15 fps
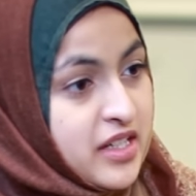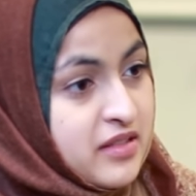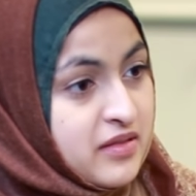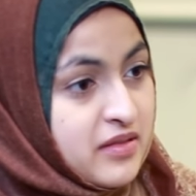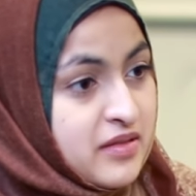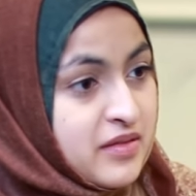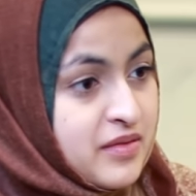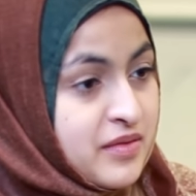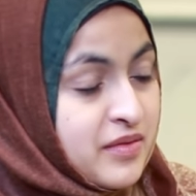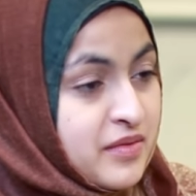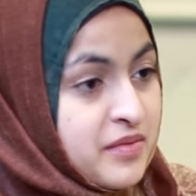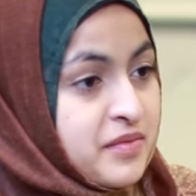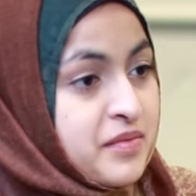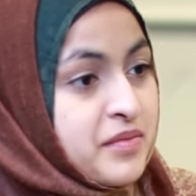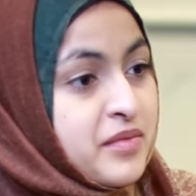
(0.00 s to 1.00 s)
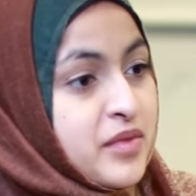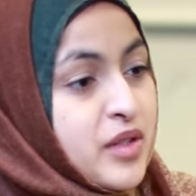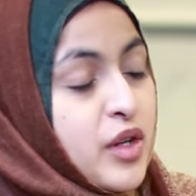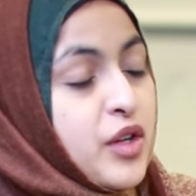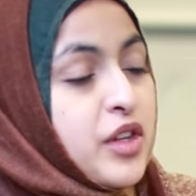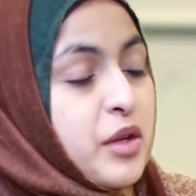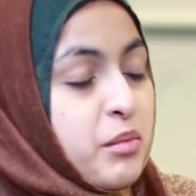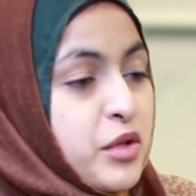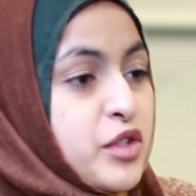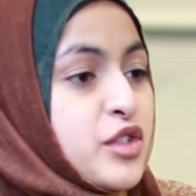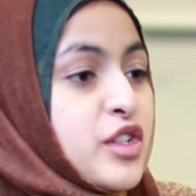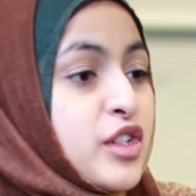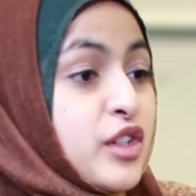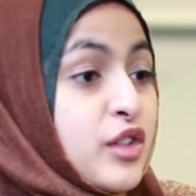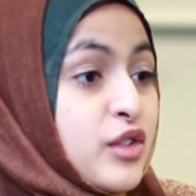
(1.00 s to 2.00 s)
Uh, throughout that particular oh, surah. That
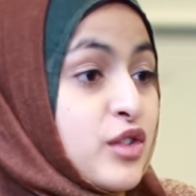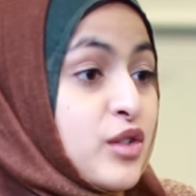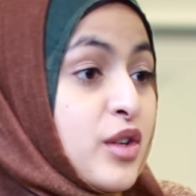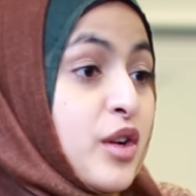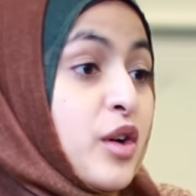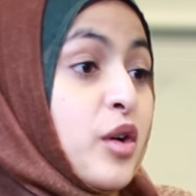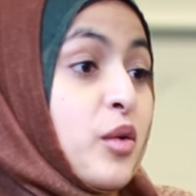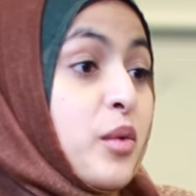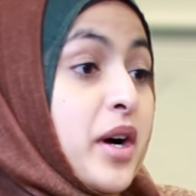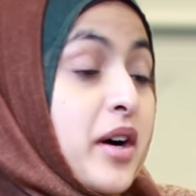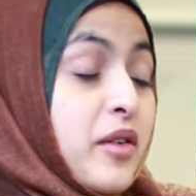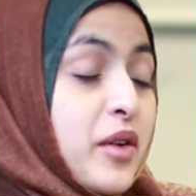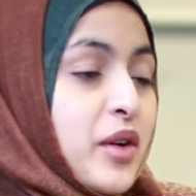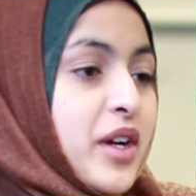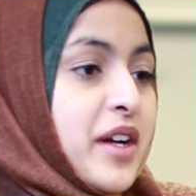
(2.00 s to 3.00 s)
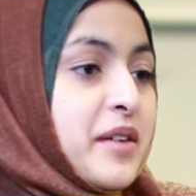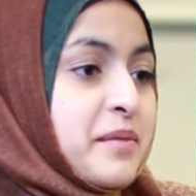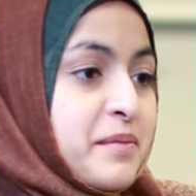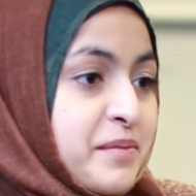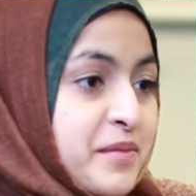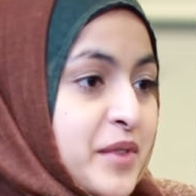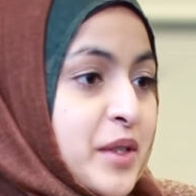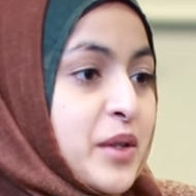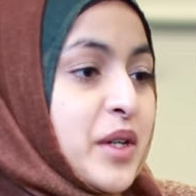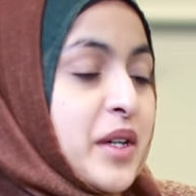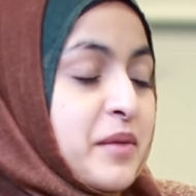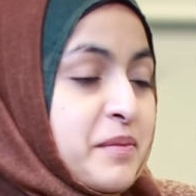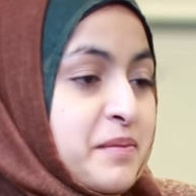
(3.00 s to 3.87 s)
particular that surah. Oh, wow. Surah. Okay. Yeah. Okay.